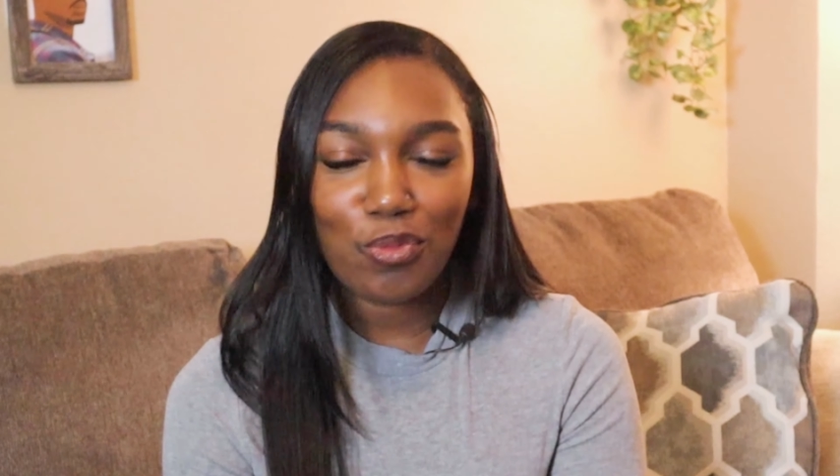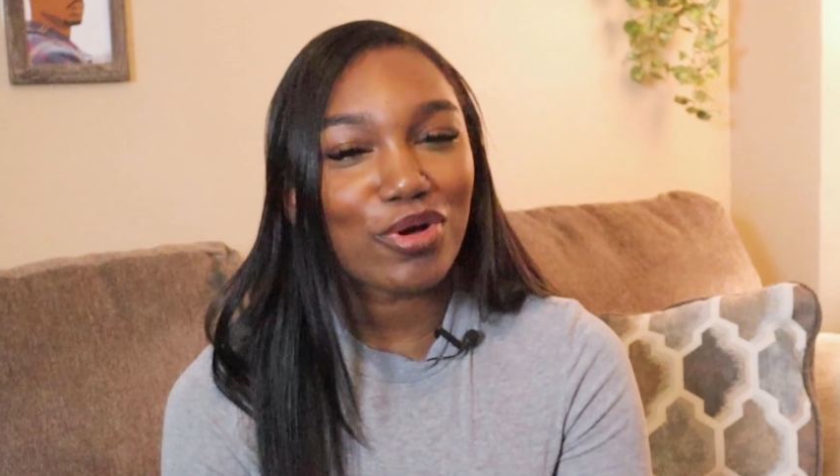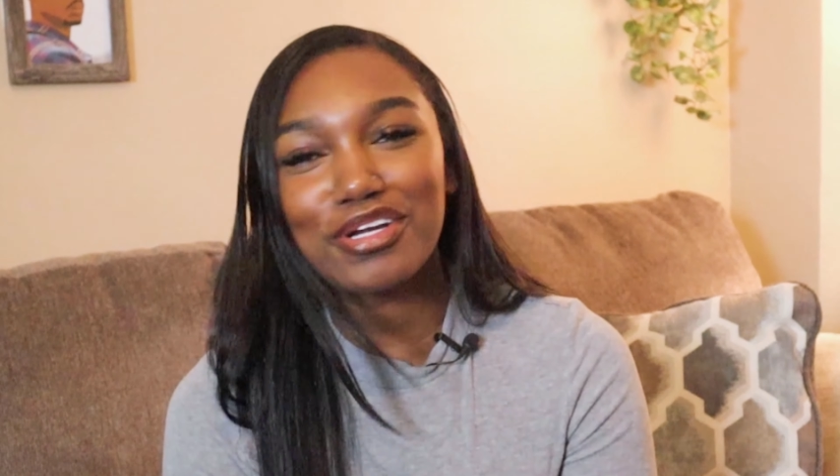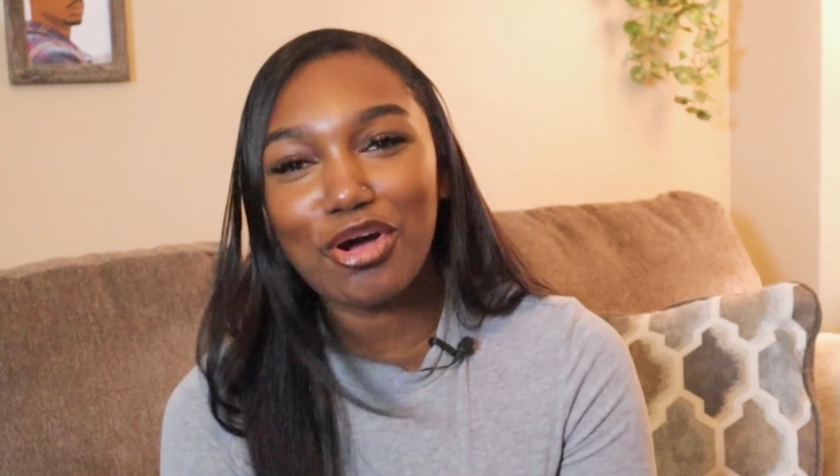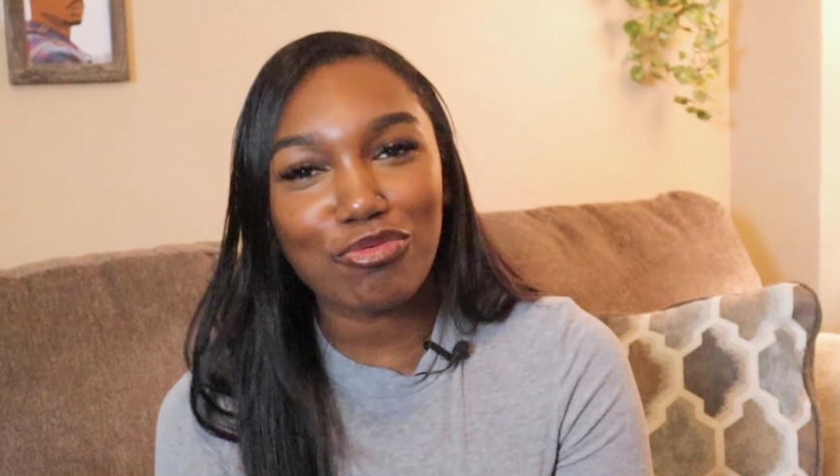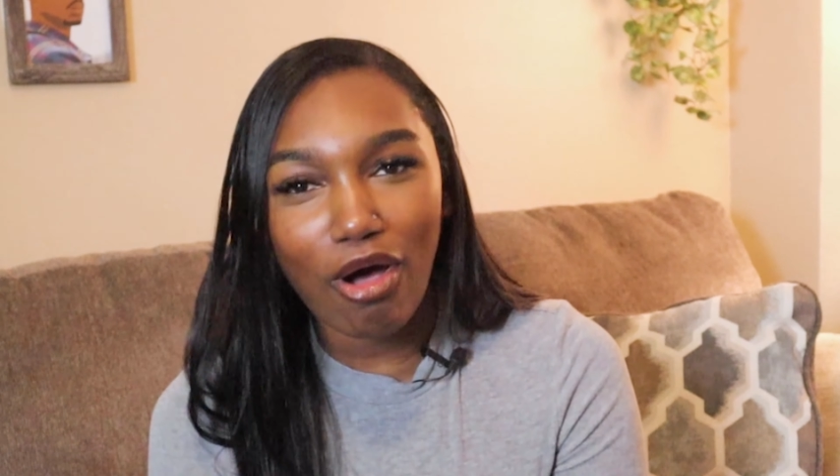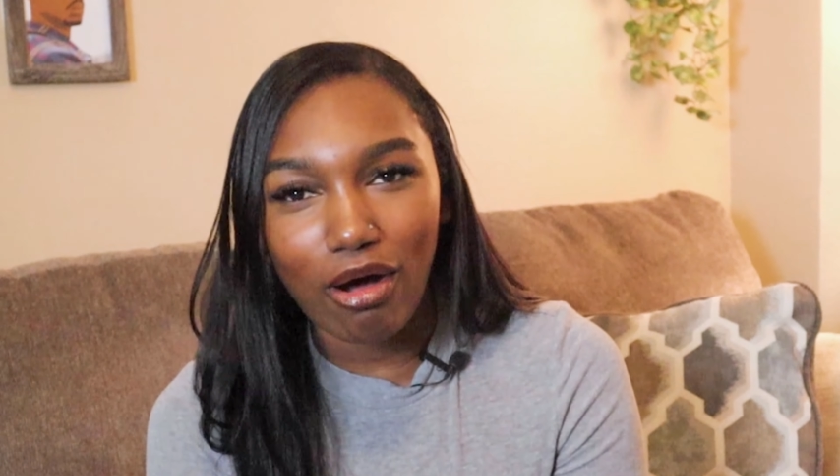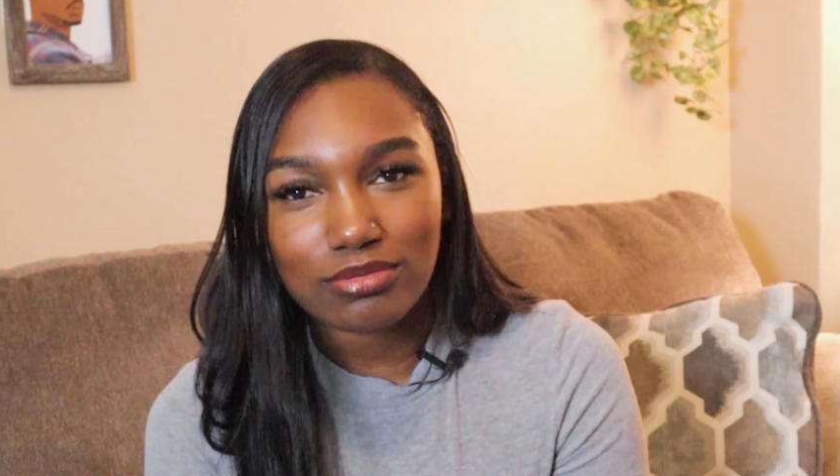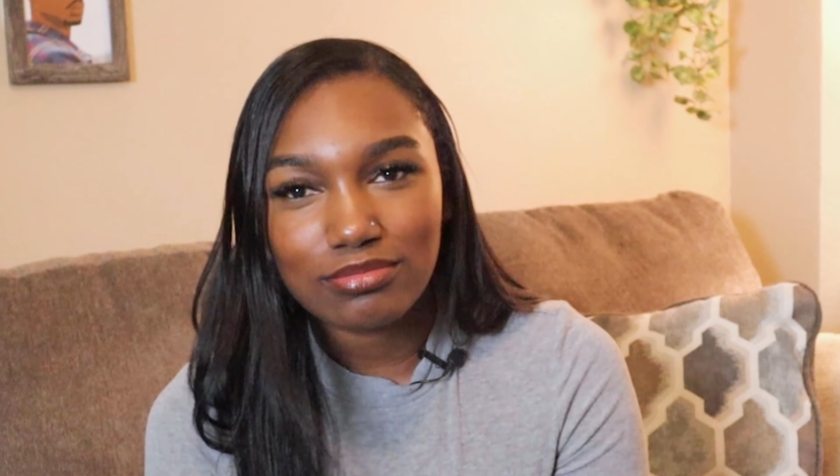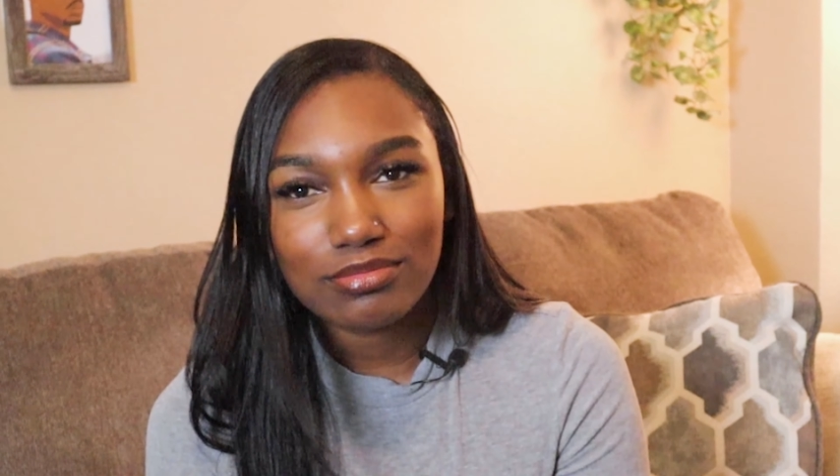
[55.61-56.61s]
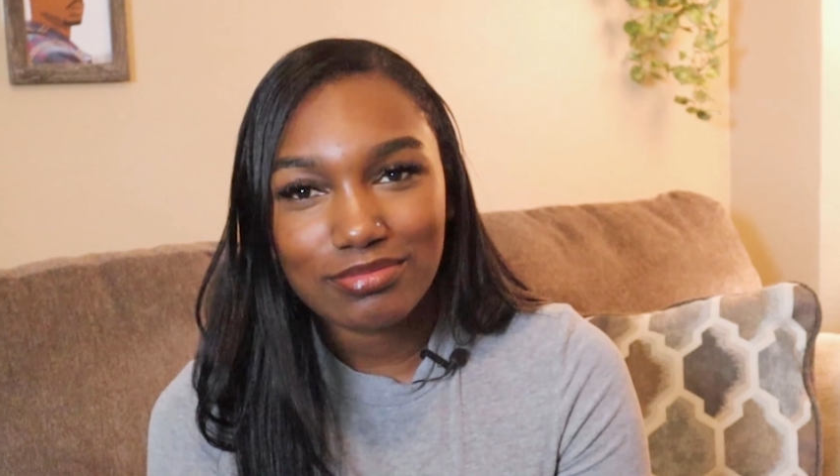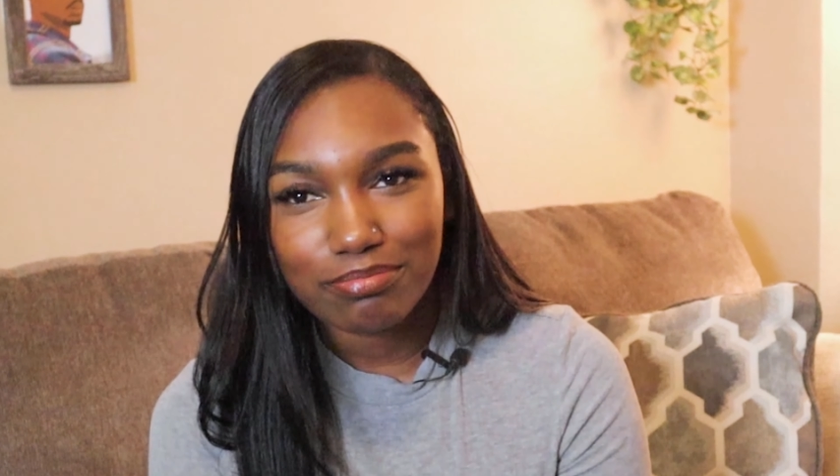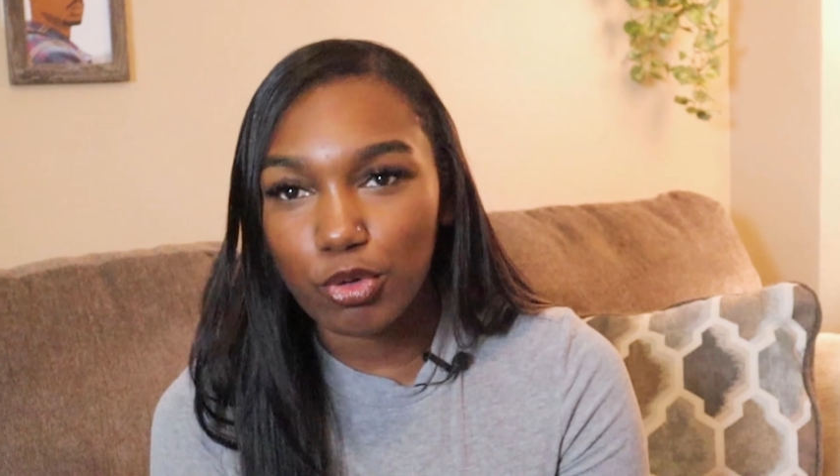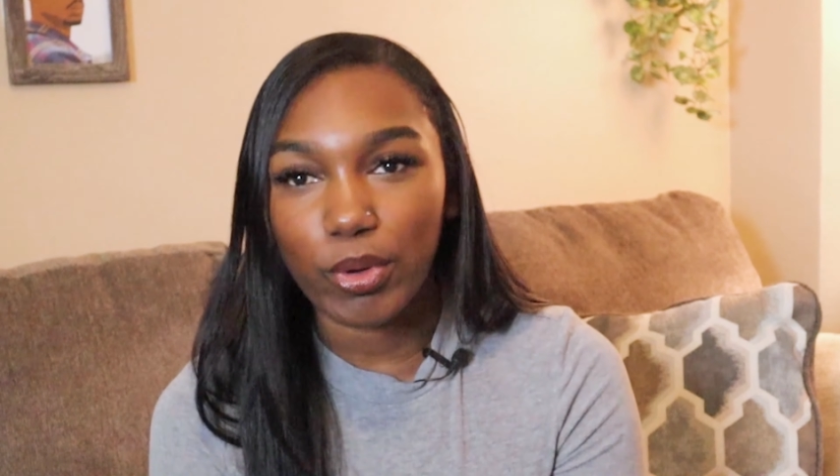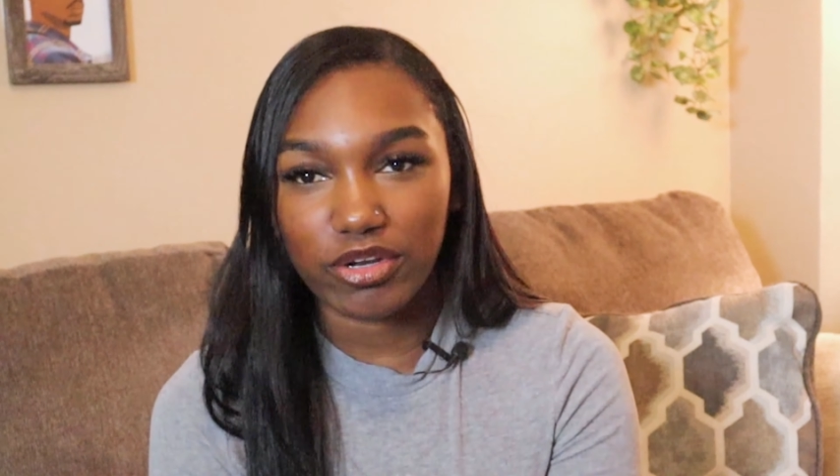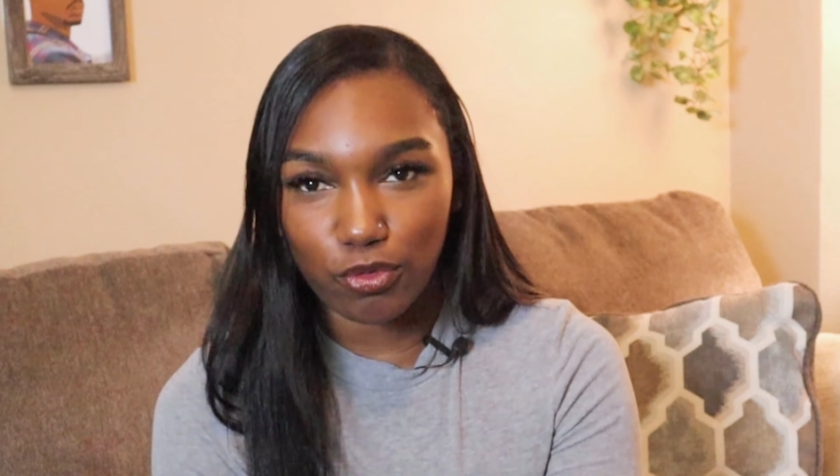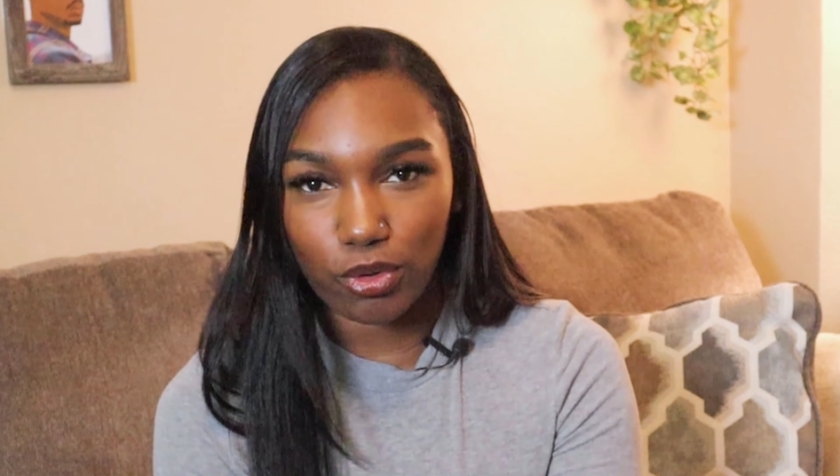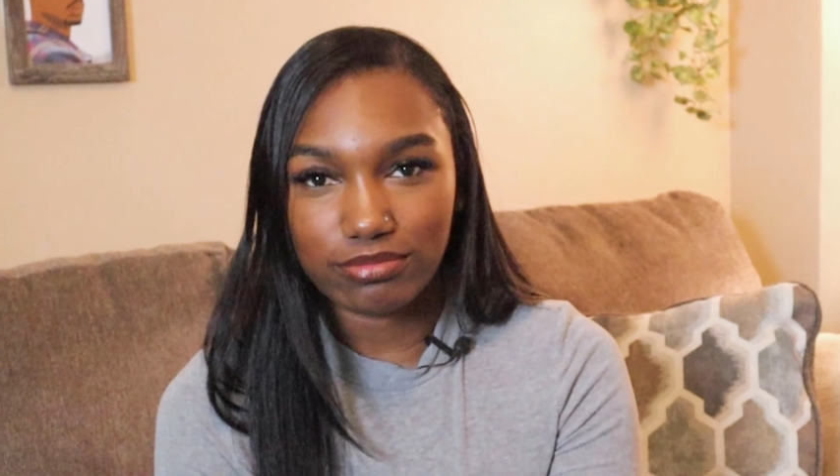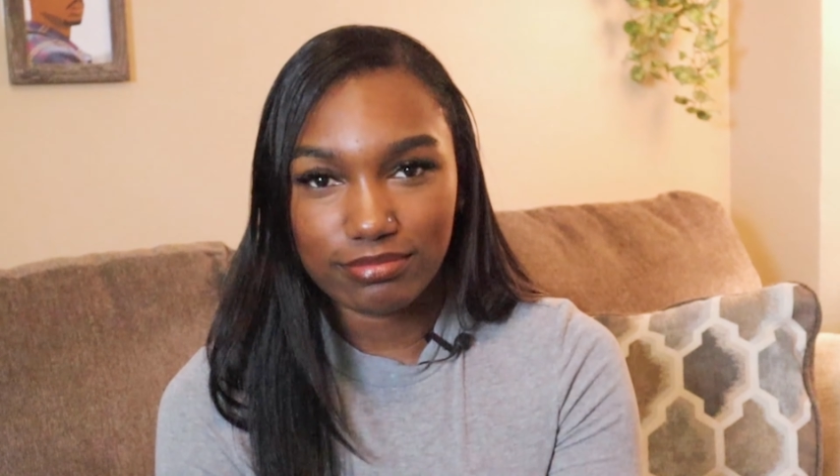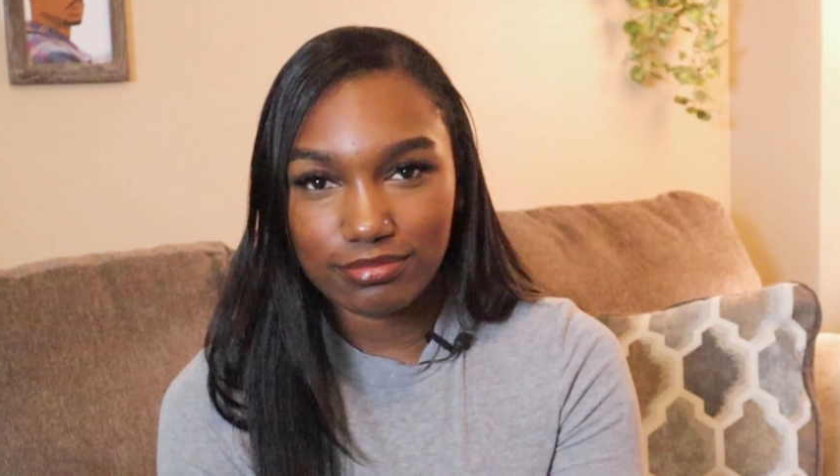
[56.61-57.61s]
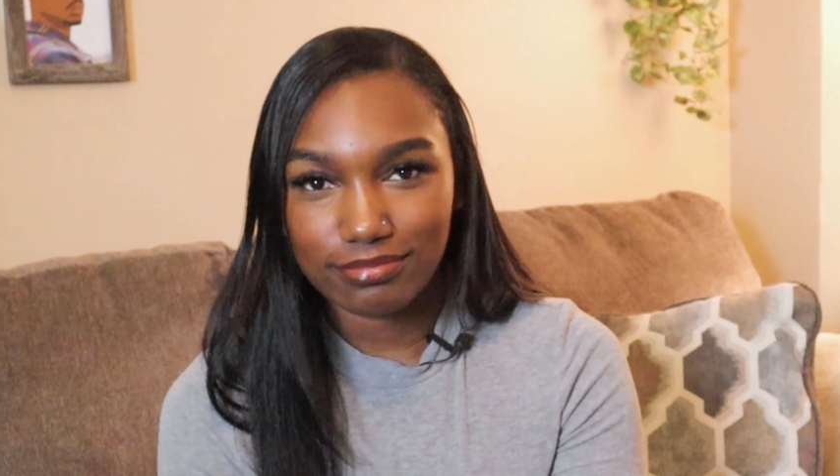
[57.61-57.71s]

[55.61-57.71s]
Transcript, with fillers: what could go wrong? But wait for it.